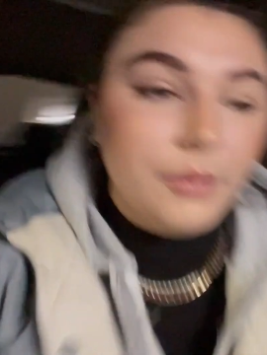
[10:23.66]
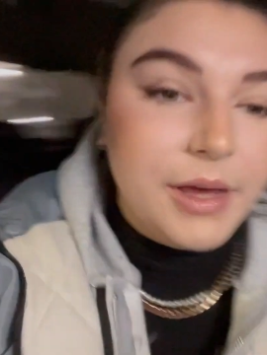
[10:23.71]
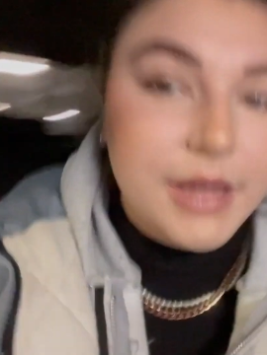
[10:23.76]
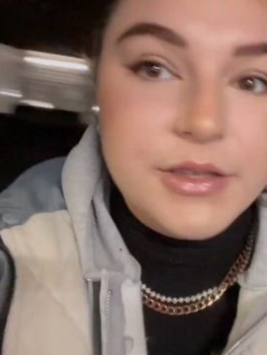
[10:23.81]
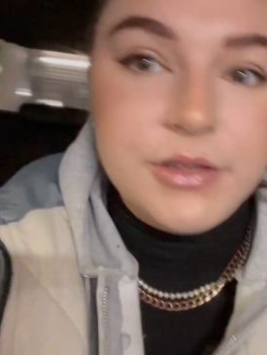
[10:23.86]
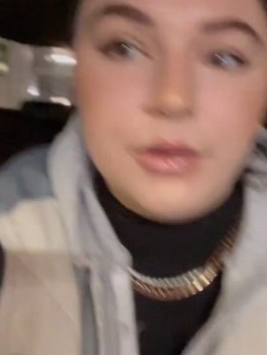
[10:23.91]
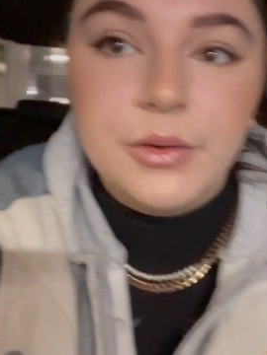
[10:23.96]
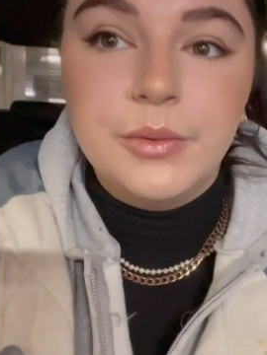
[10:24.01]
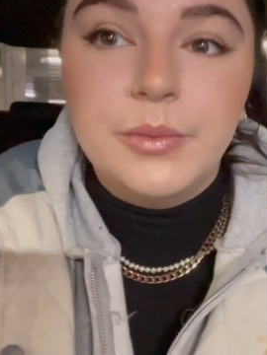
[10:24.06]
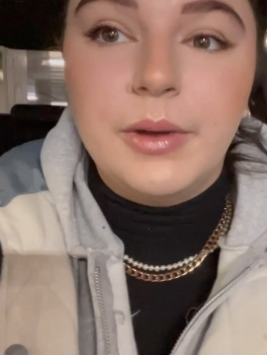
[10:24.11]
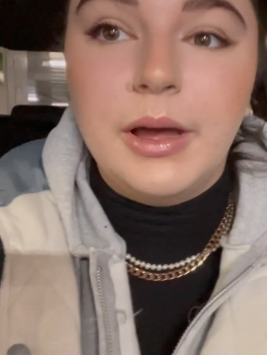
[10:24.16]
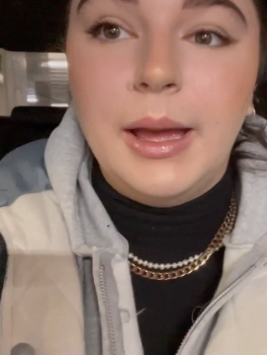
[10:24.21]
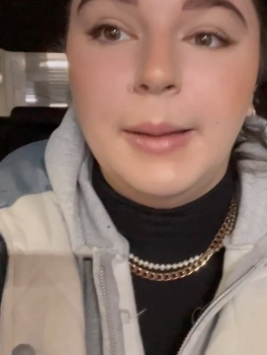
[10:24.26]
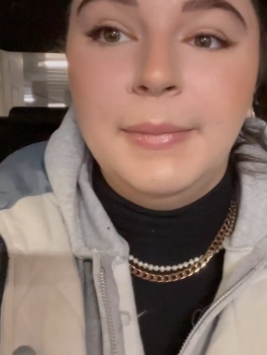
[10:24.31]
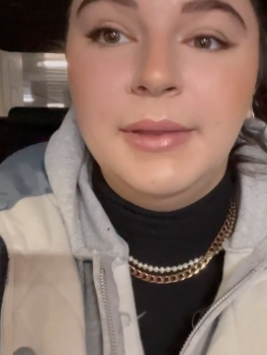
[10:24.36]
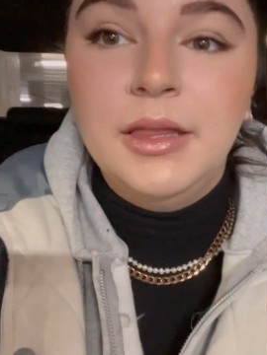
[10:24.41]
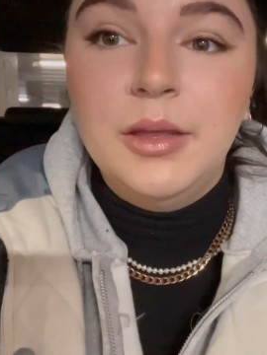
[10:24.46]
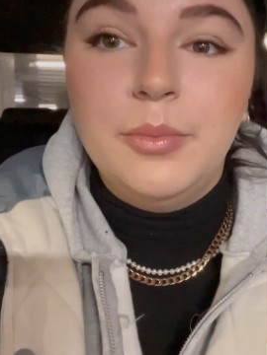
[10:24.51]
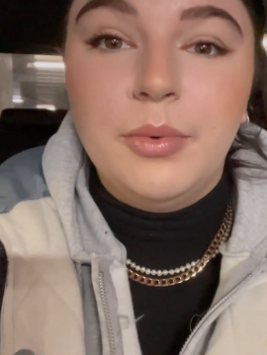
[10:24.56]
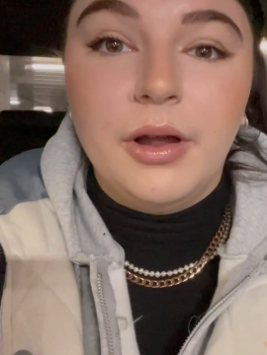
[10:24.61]
so I'm in
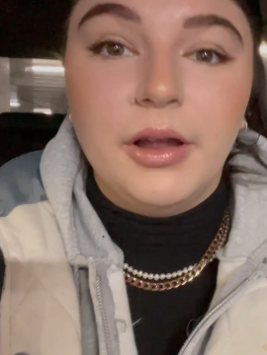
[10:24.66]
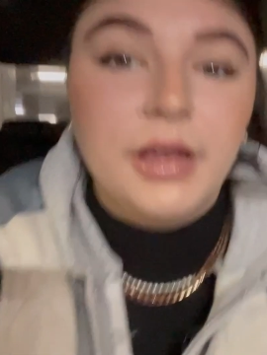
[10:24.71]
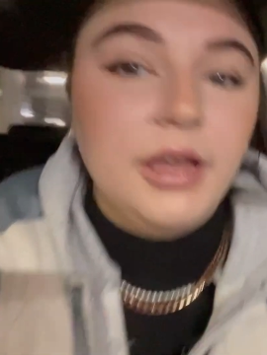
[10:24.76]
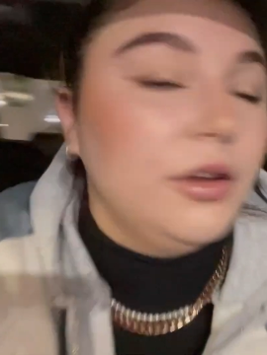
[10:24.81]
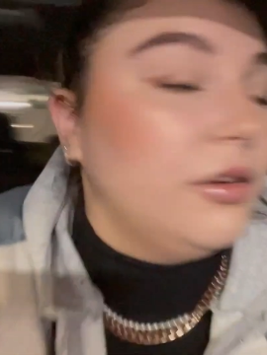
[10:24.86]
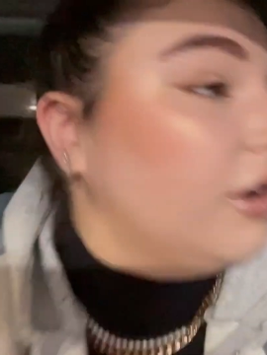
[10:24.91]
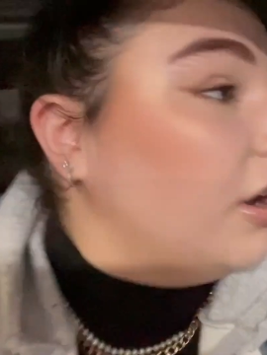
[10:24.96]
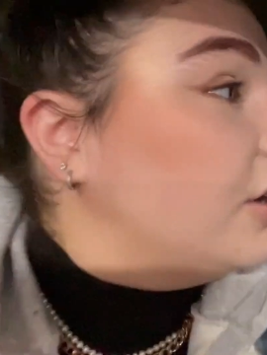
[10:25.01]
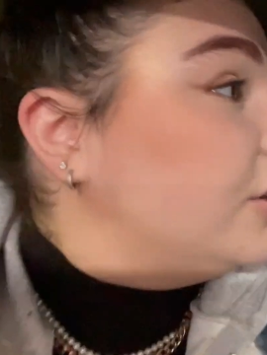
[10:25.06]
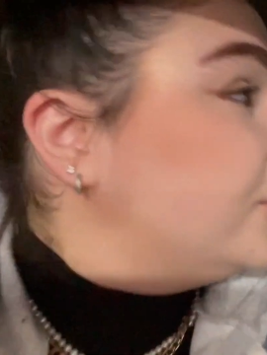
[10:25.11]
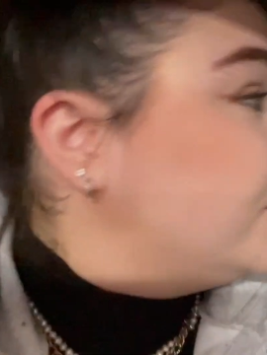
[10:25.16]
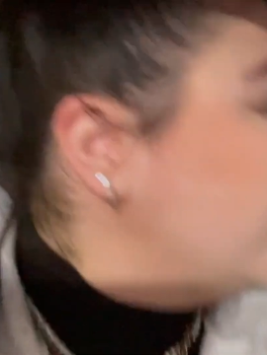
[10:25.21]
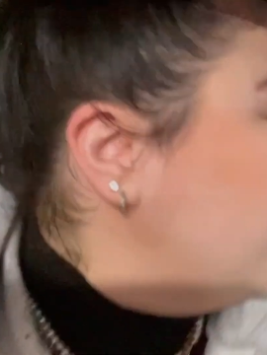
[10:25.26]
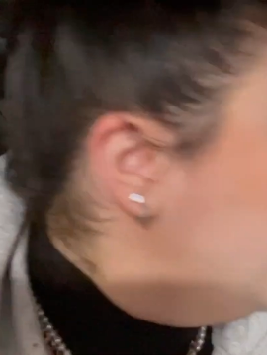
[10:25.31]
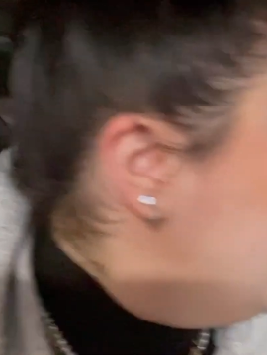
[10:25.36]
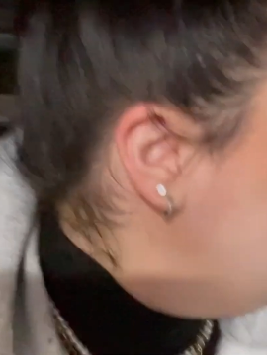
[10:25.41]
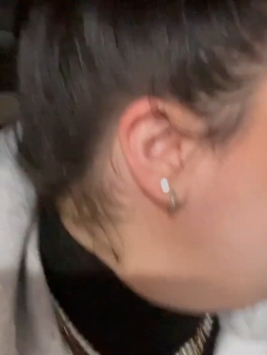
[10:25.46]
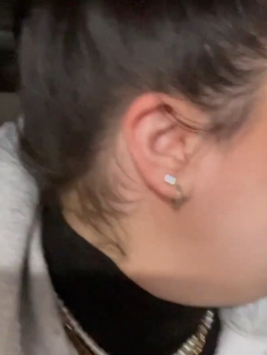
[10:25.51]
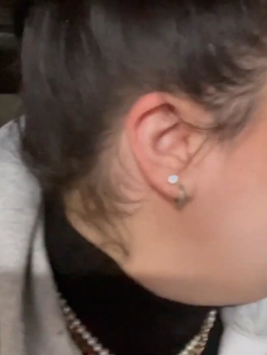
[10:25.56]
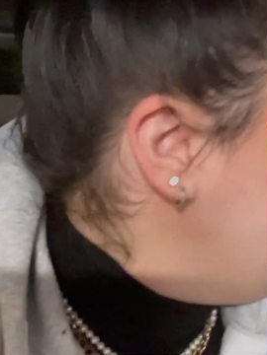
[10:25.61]
the parking garage
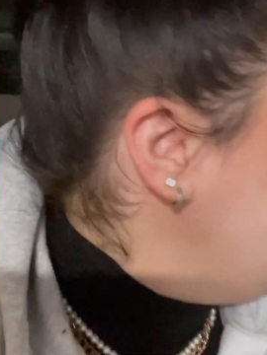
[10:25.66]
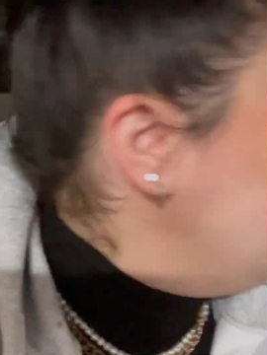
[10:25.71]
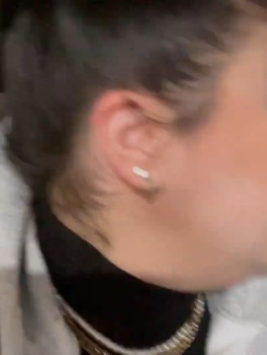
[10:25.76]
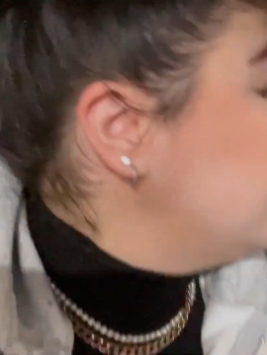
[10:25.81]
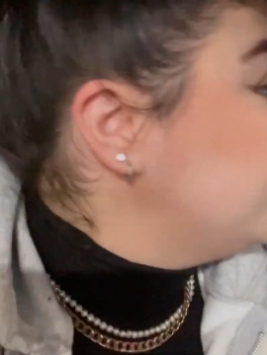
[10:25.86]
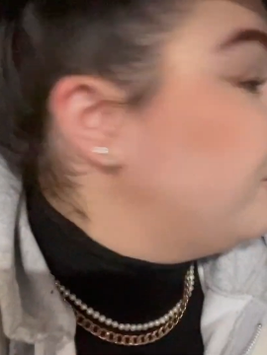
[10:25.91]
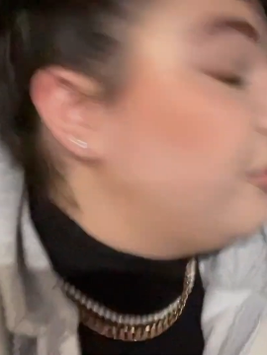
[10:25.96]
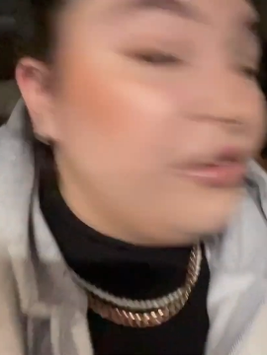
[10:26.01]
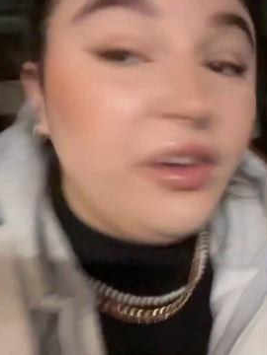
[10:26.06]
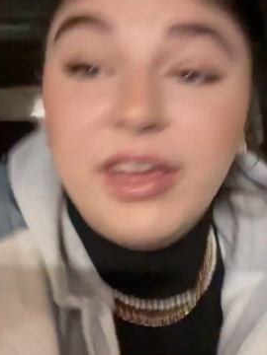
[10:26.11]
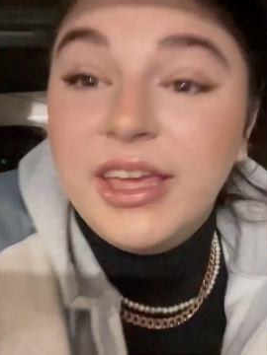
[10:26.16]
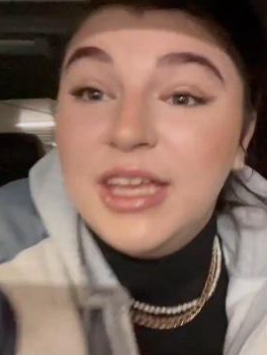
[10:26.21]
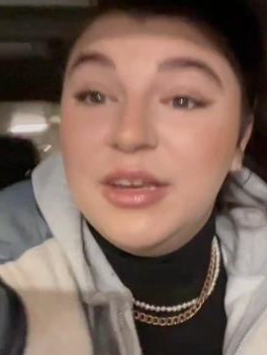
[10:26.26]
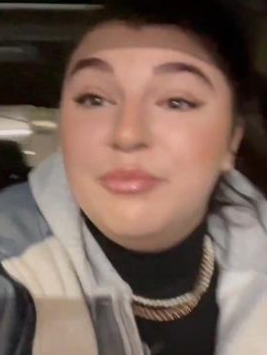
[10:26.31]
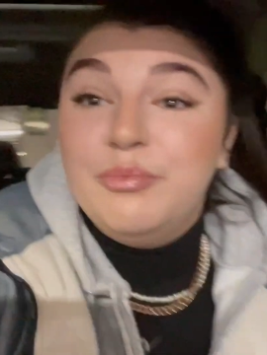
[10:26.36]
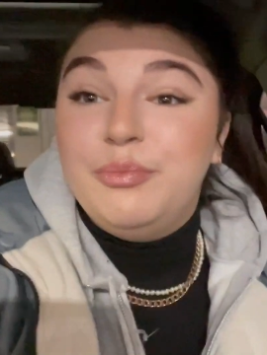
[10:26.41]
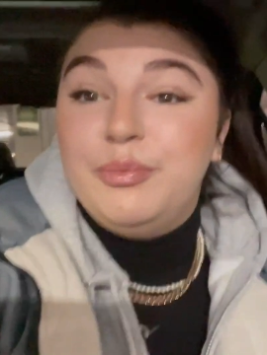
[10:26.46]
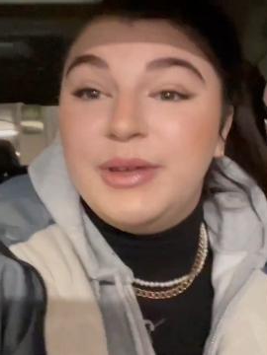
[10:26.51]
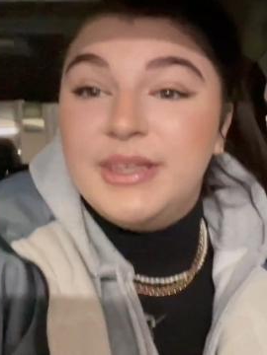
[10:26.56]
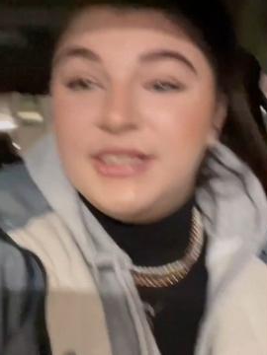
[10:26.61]
and it's fucking
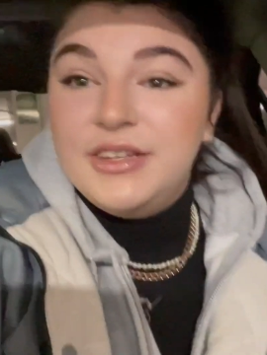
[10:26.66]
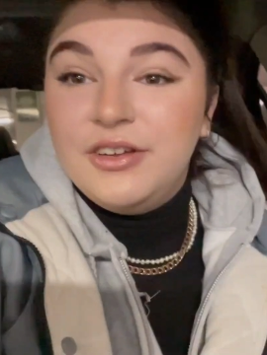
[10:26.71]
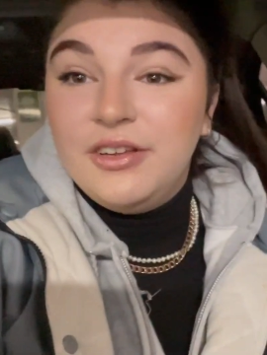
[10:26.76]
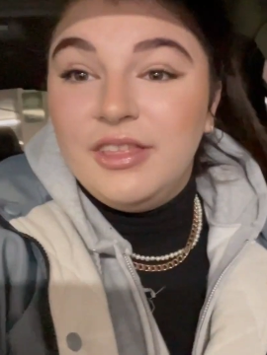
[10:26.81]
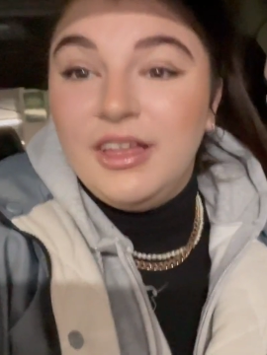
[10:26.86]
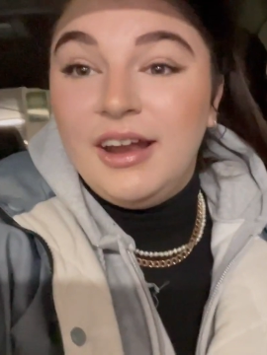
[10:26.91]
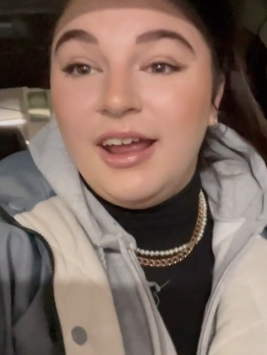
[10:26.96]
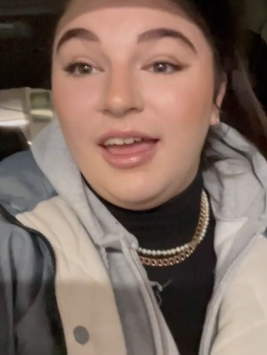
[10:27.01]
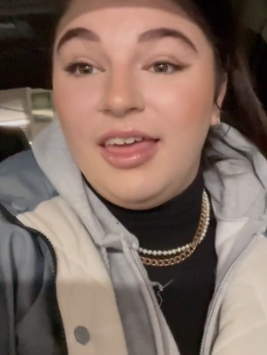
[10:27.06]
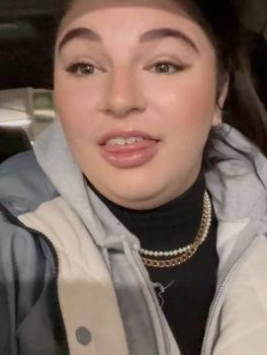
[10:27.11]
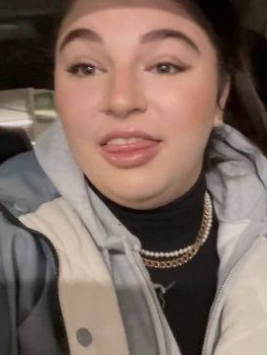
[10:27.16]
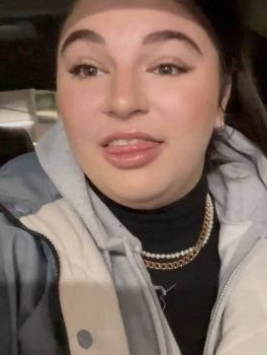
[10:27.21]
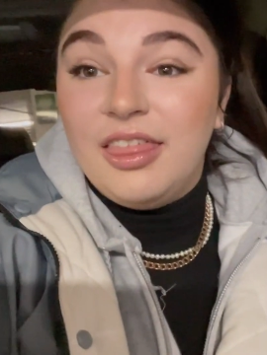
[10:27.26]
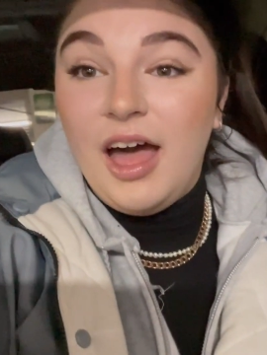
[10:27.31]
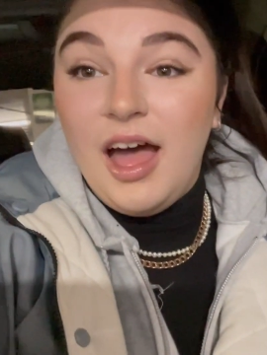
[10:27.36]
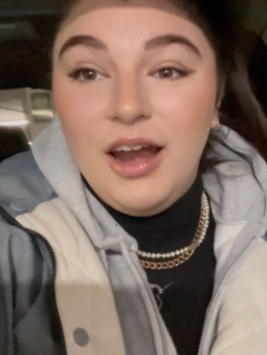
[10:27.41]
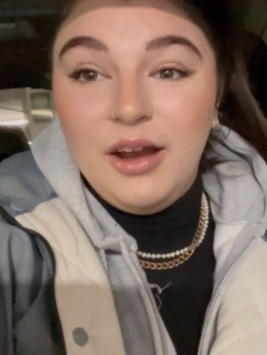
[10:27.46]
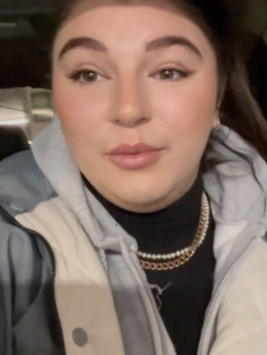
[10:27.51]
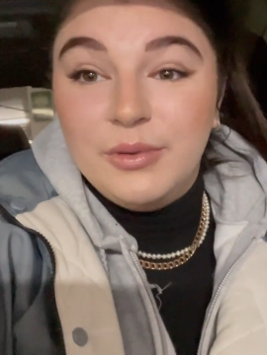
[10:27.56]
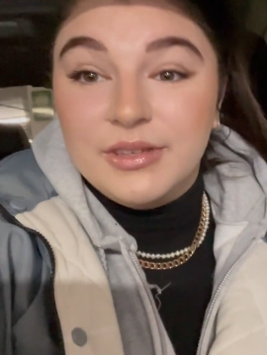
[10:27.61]
busier than I
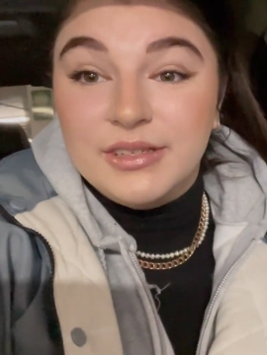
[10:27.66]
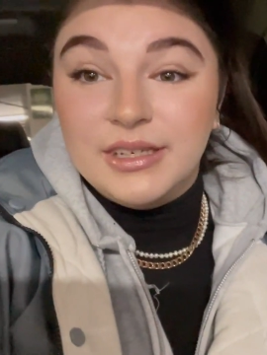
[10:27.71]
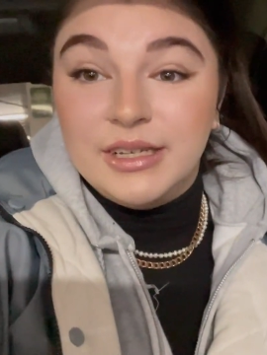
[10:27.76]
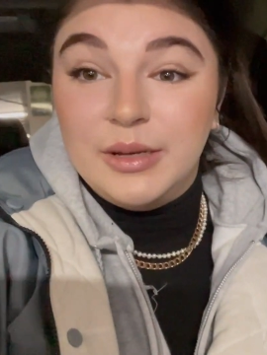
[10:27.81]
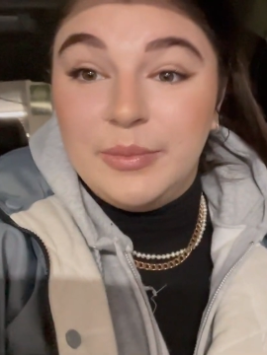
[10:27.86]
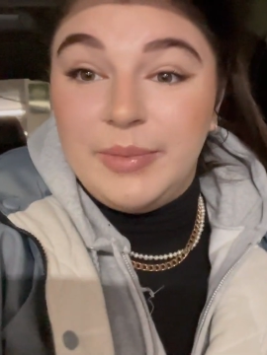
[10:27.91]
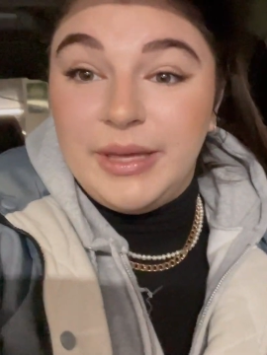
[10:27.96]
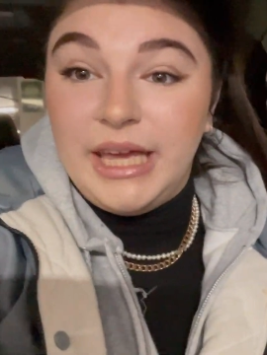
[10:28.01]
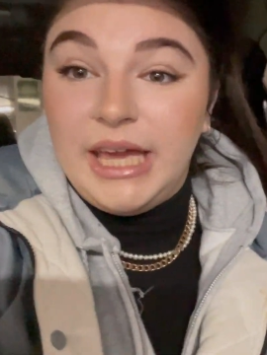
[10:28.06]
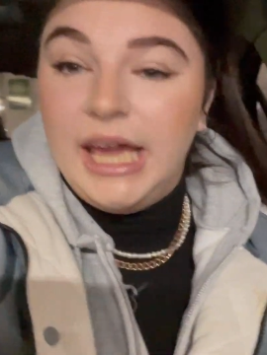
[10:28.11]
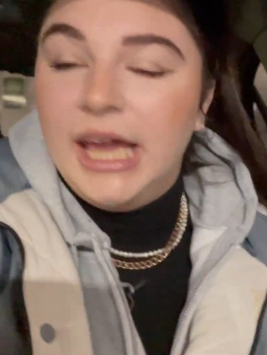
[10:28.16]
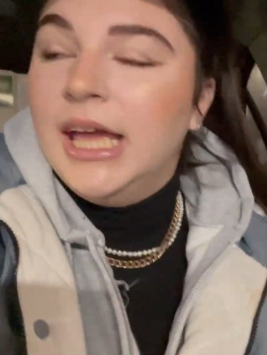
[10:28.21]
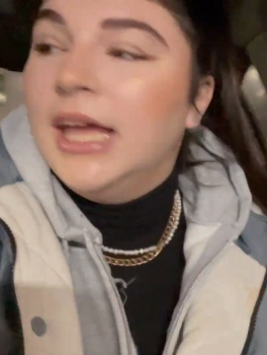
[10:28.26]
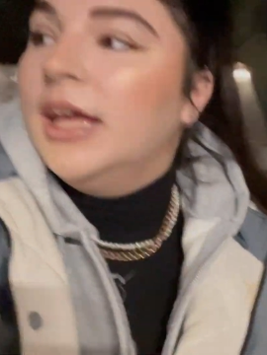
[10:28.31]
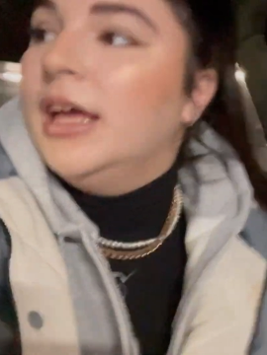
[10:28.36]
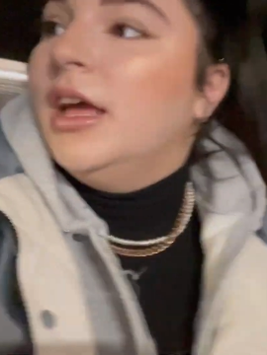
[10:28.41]
thought it was gonna be.